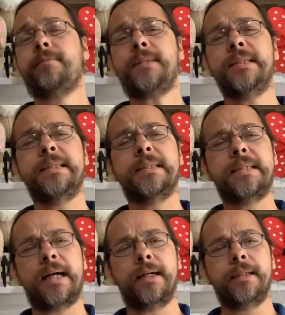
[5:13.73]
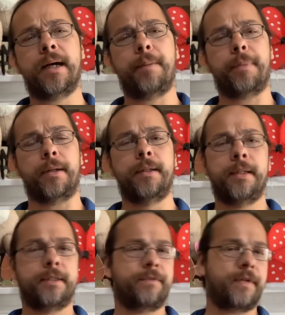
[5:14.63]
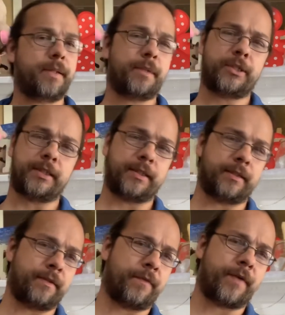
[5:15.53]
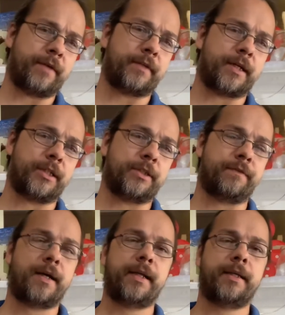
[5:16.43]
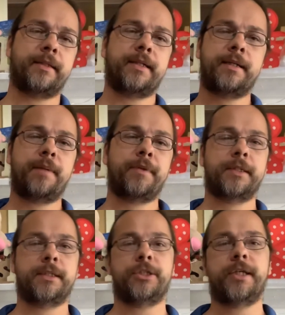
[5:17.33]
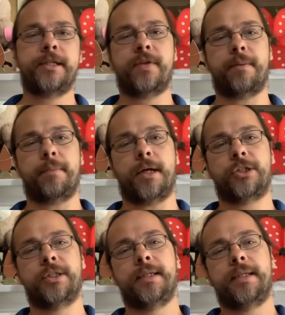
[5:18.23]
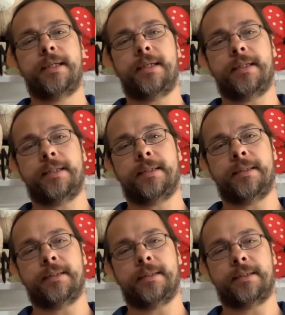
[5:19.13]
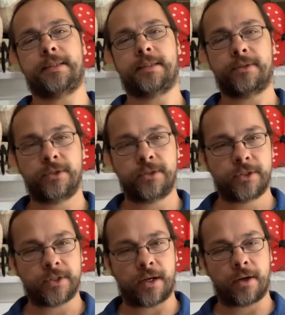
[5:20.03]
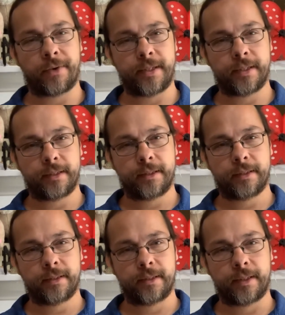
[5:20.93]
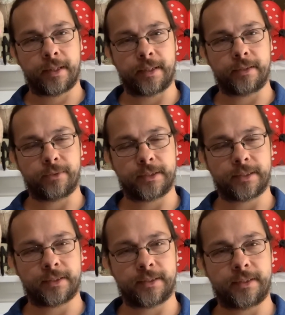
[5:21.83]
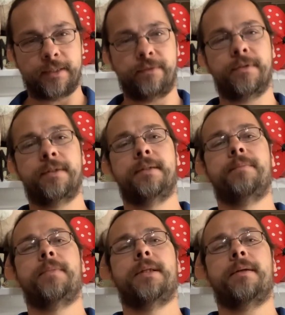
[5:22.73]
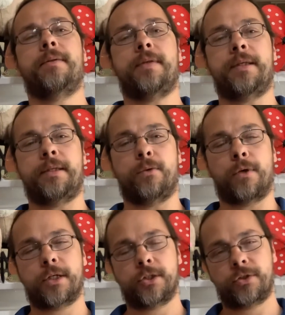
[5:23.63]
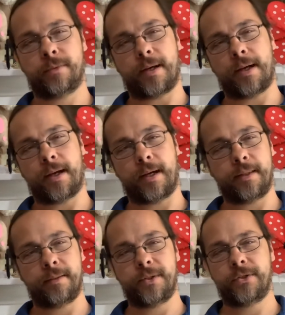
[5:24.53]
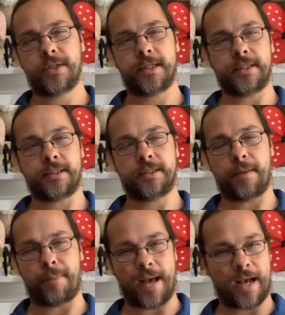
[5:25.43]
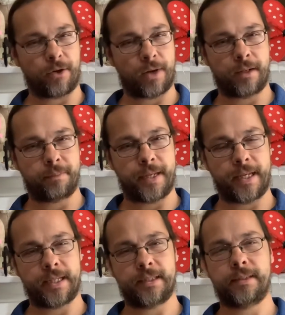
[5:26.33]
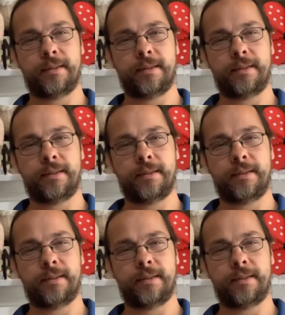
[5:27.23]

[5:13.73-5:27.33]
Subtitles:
In Italian opera, it's very much in the vein of Don Giovanni. Italian opera doesn't change that much. It still uses aria and recitative. The orchestra behind the music is just a background band